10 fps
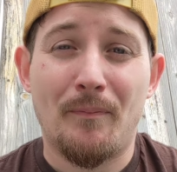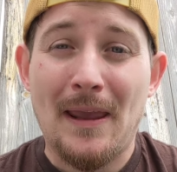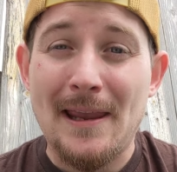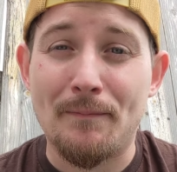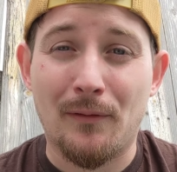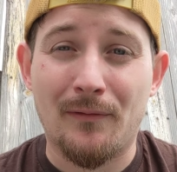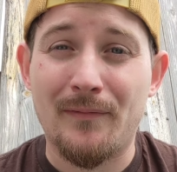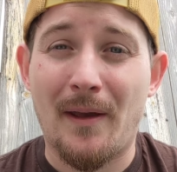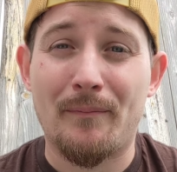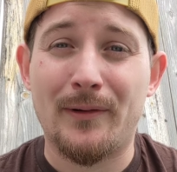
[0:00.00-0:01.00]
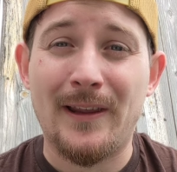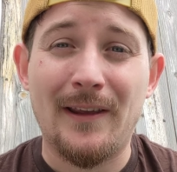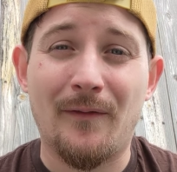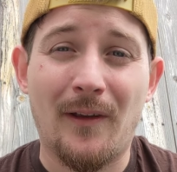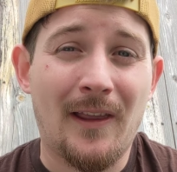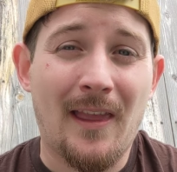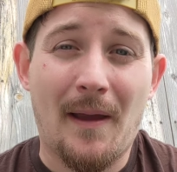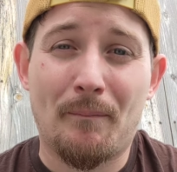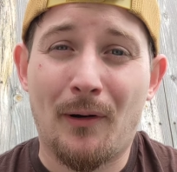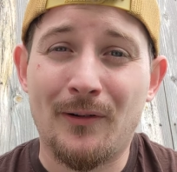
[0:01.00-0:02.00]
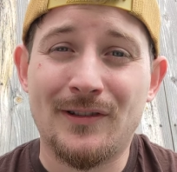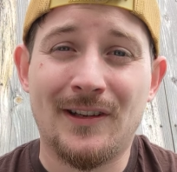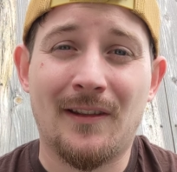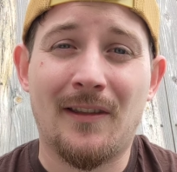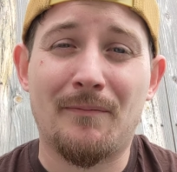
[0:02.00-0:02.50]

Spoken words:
people that believe in that person,